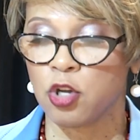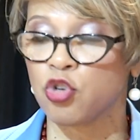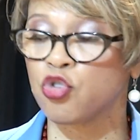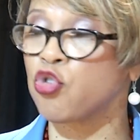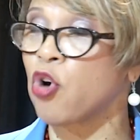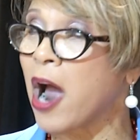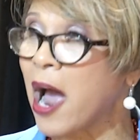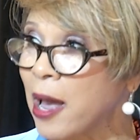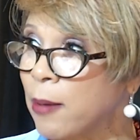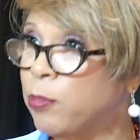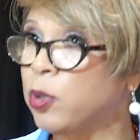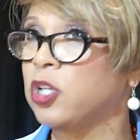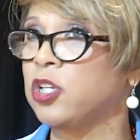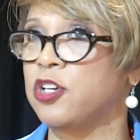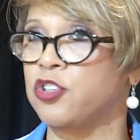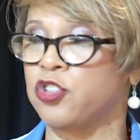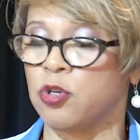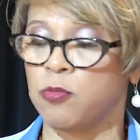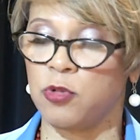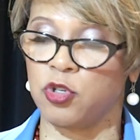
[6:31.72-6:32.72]

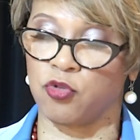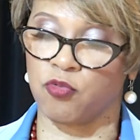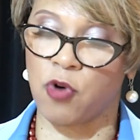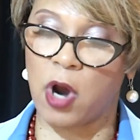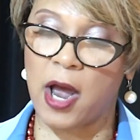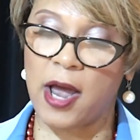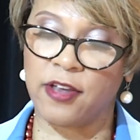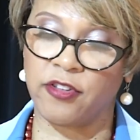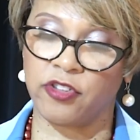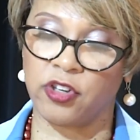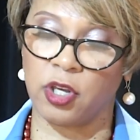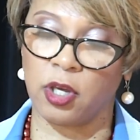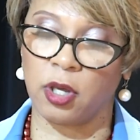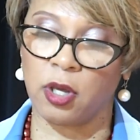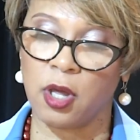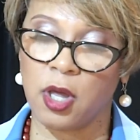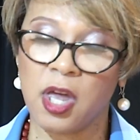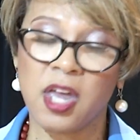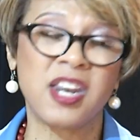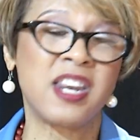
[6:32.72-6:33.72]
Tribalism is rising.
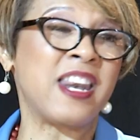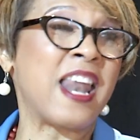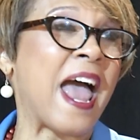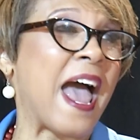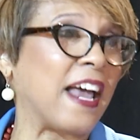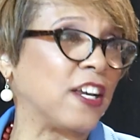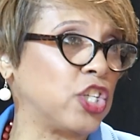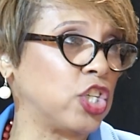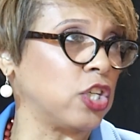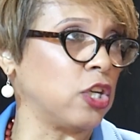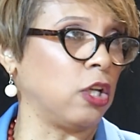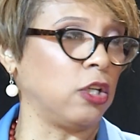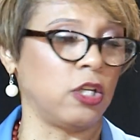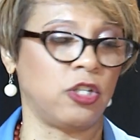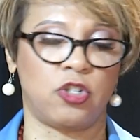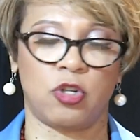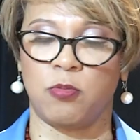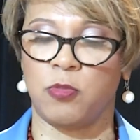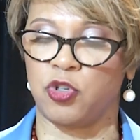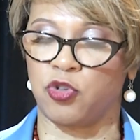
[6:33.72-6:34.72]

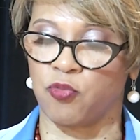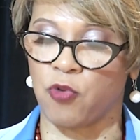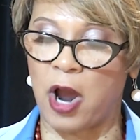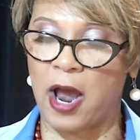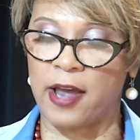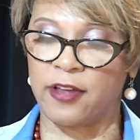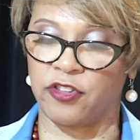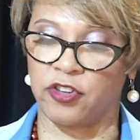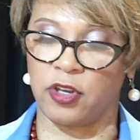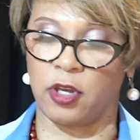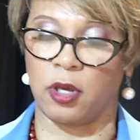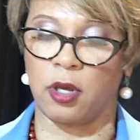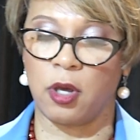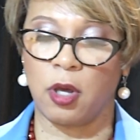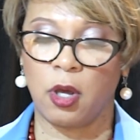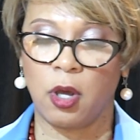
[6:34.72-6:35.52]
Nationalism is rising.